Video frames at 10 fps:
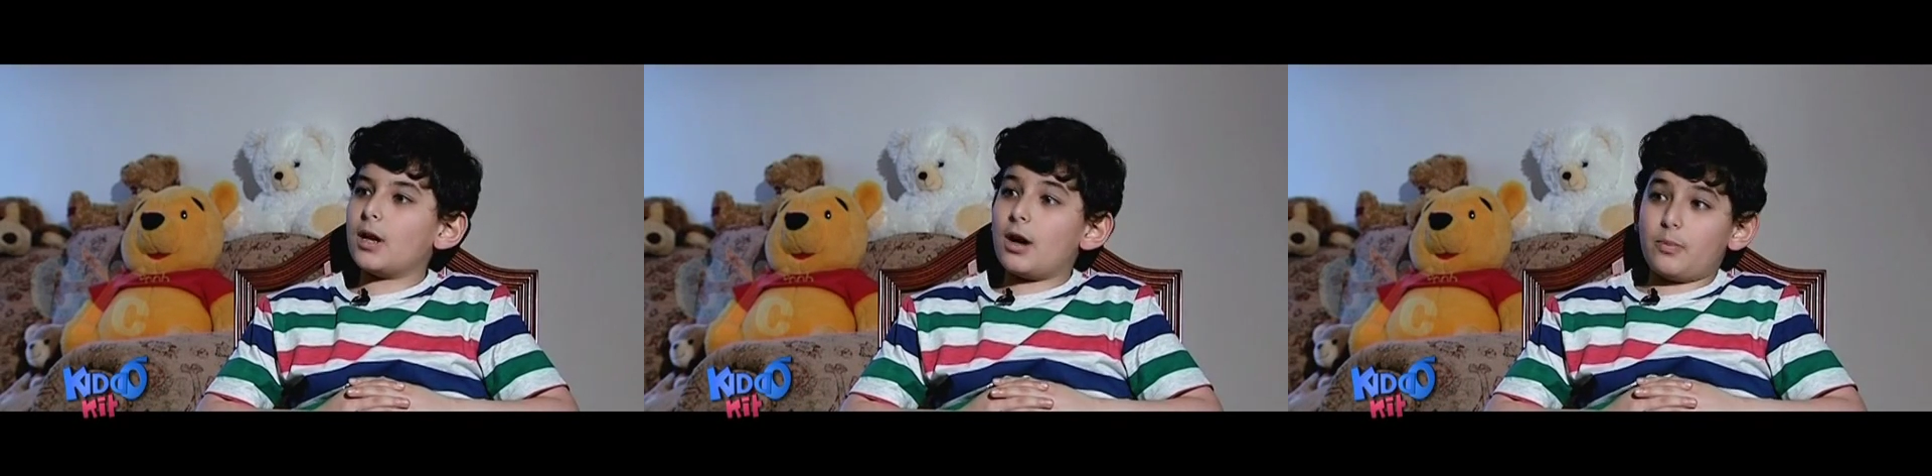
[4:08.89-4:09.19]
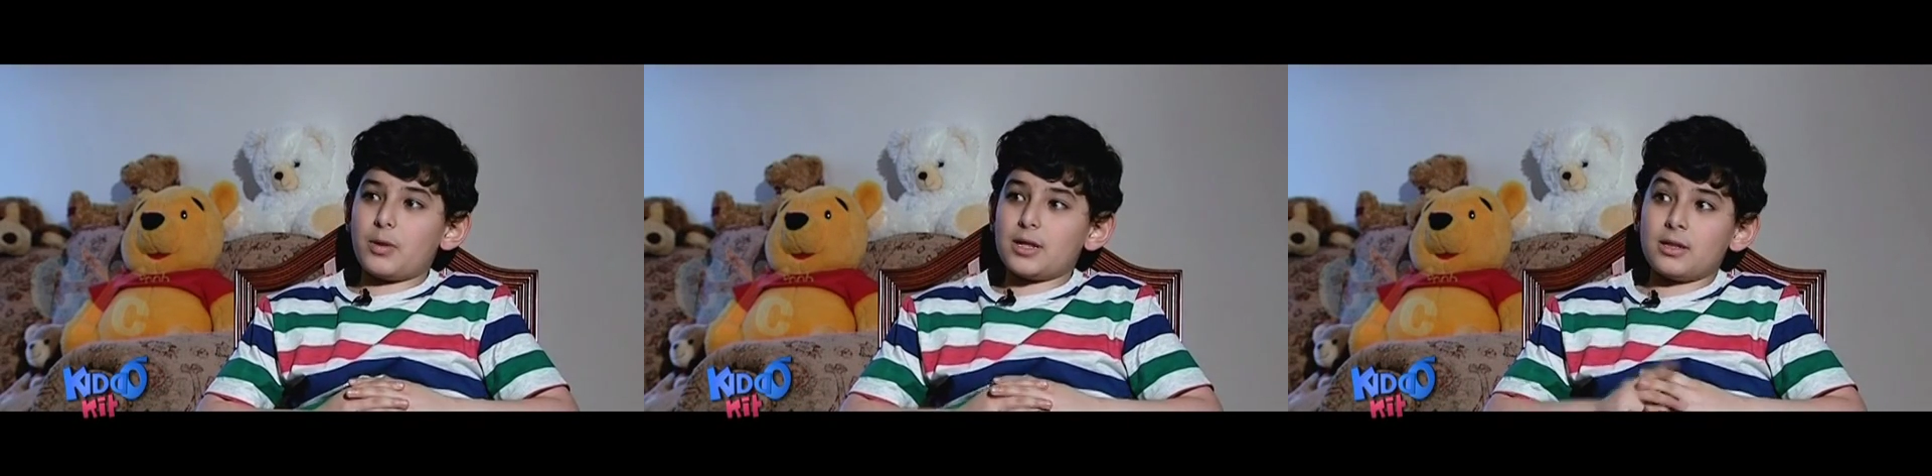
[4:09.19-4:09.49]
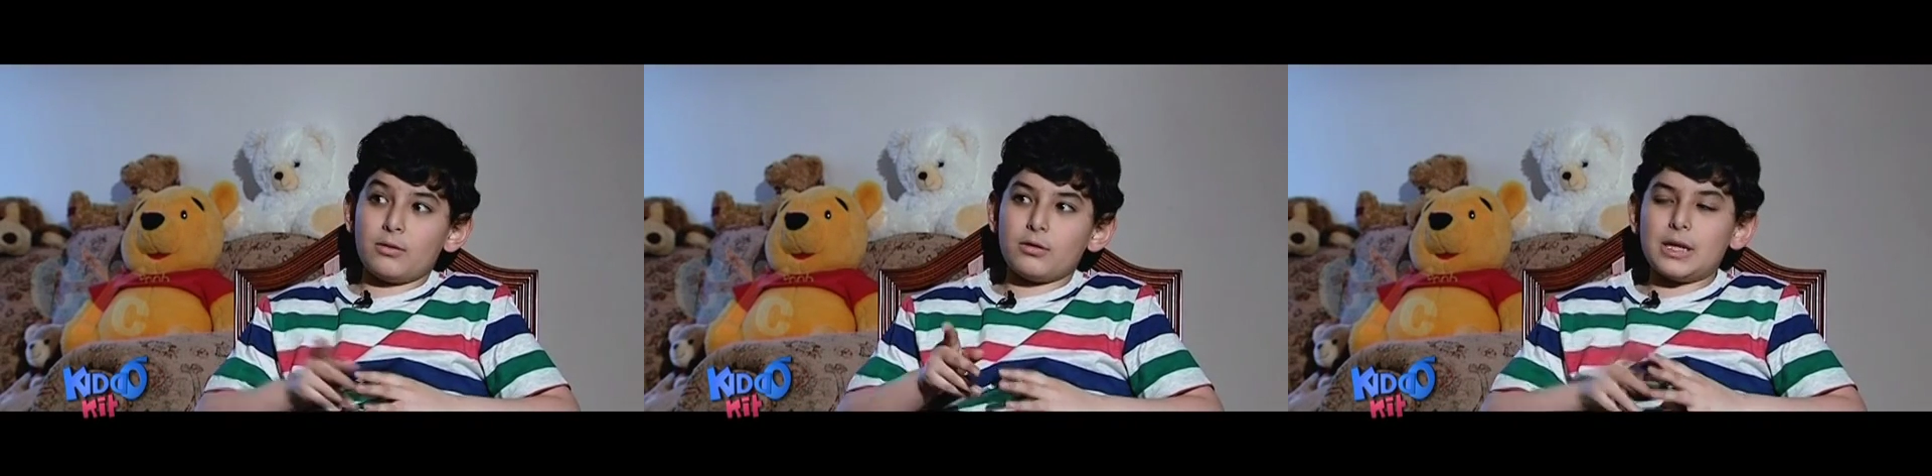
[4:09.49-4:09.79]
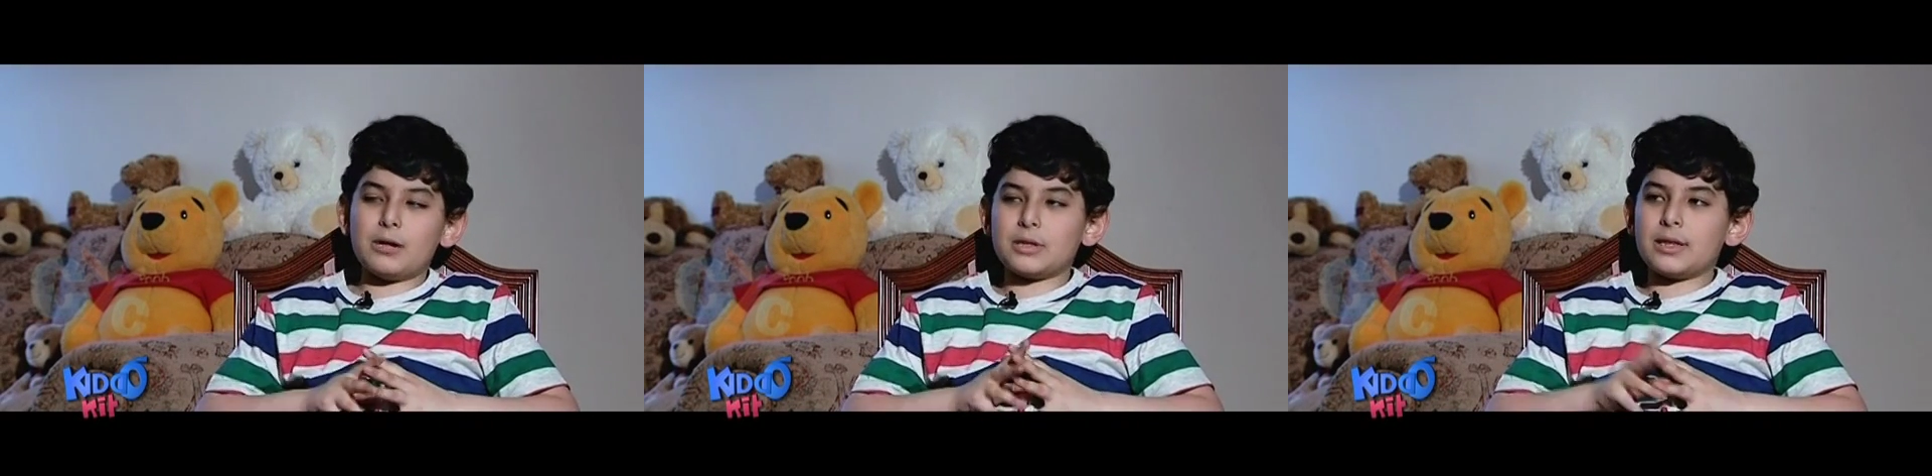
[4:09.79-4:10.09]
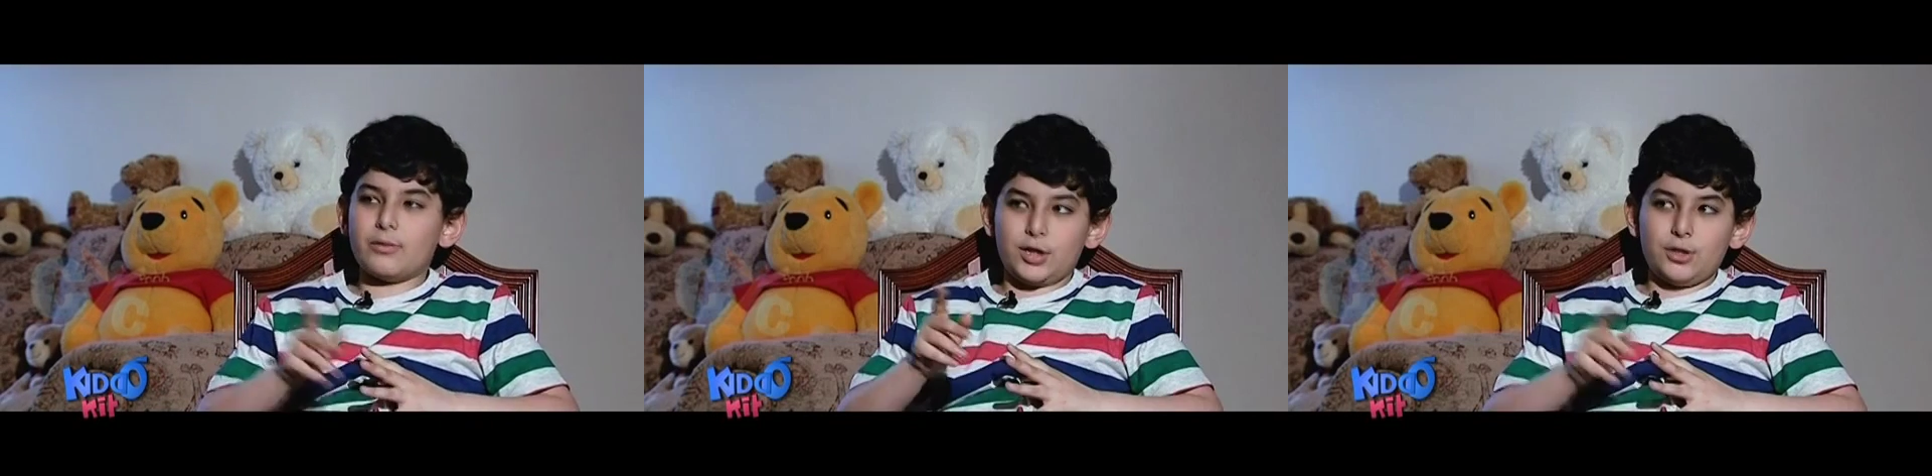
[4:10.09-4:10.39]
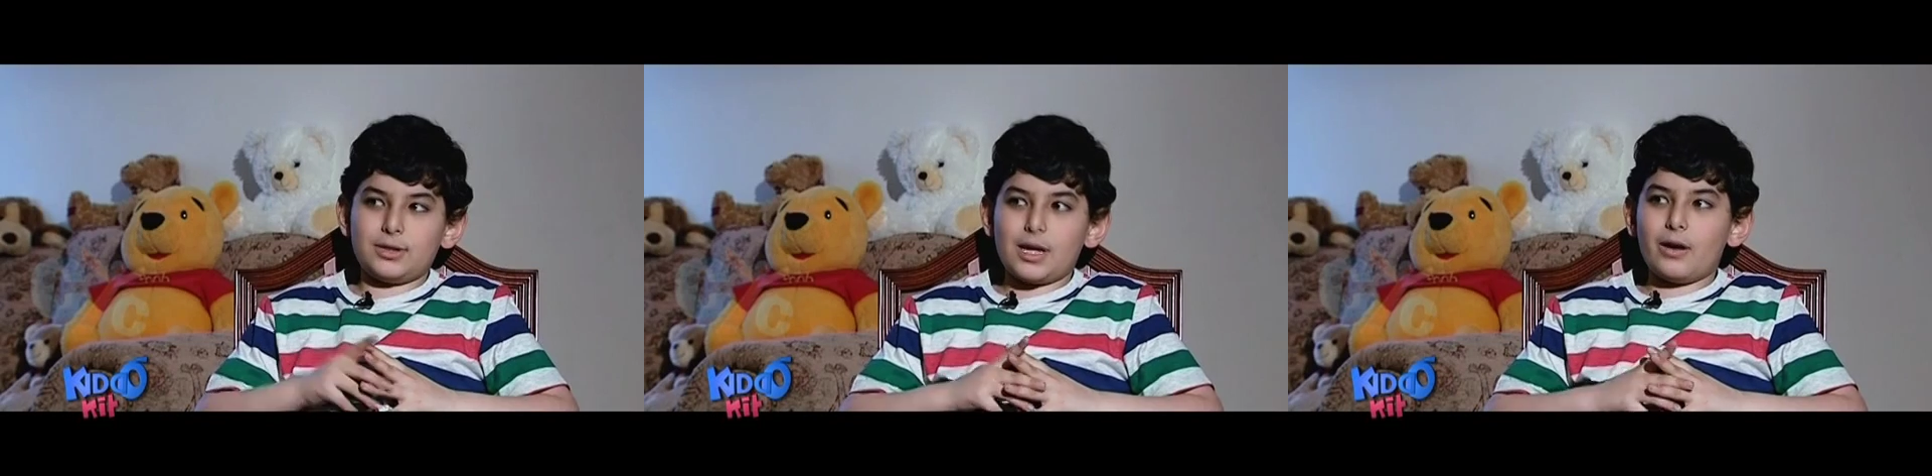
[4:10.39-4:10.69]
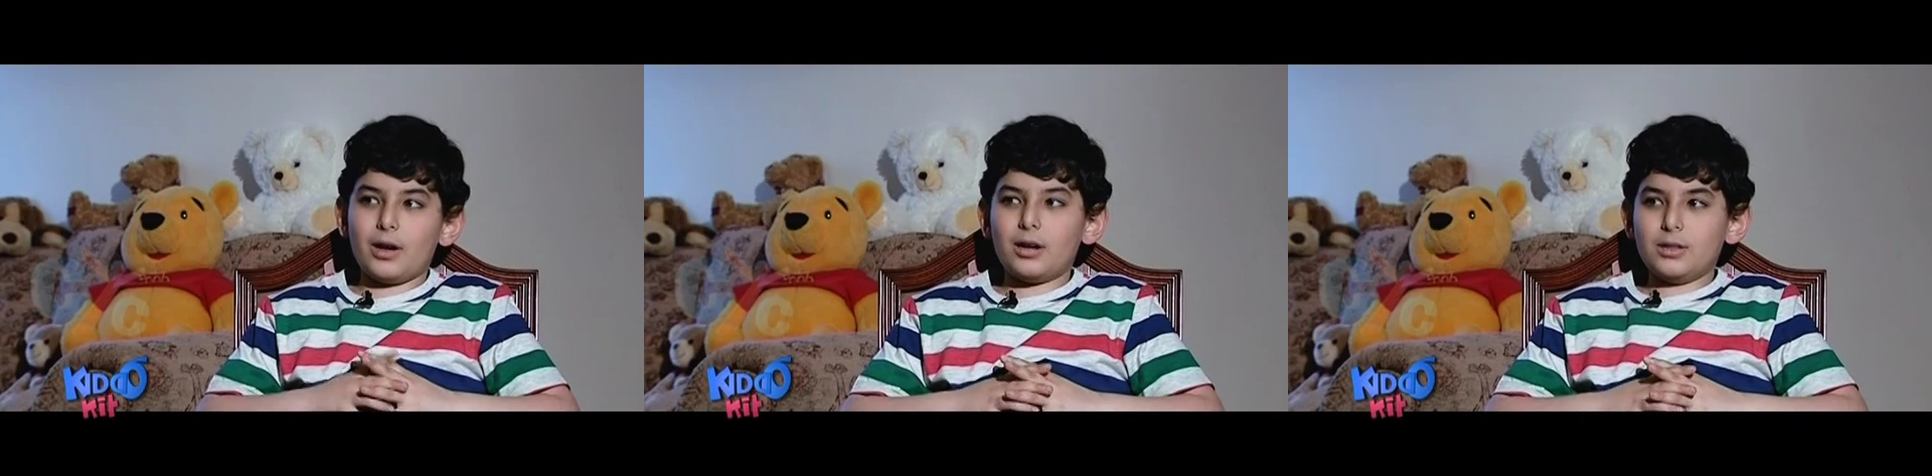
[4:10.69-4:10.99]
half price, and it, it was in the reduced
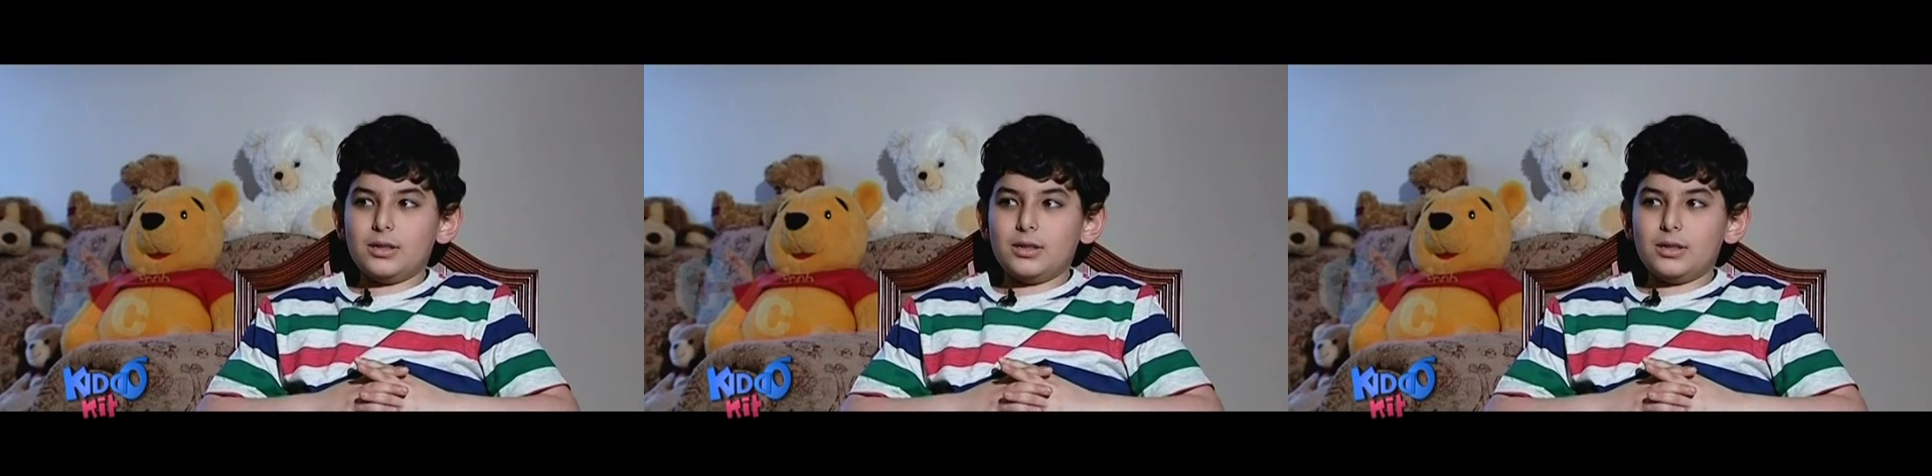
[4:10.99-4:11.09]
area.